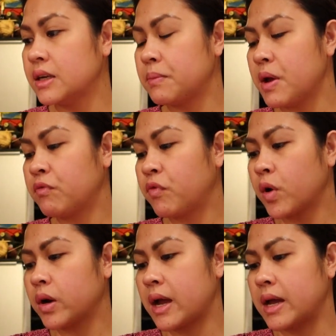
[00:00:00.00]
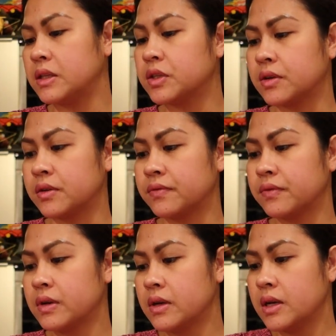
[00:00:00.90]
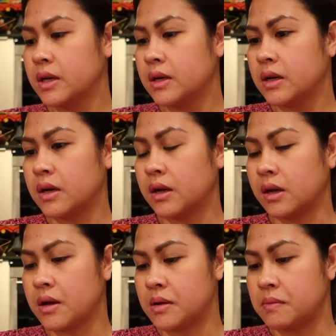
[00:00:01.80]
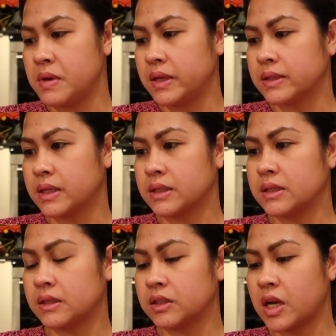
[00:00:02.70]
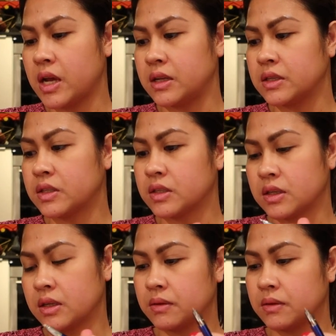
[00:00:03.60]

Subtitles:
na may four kinds of mixes ng Chinese,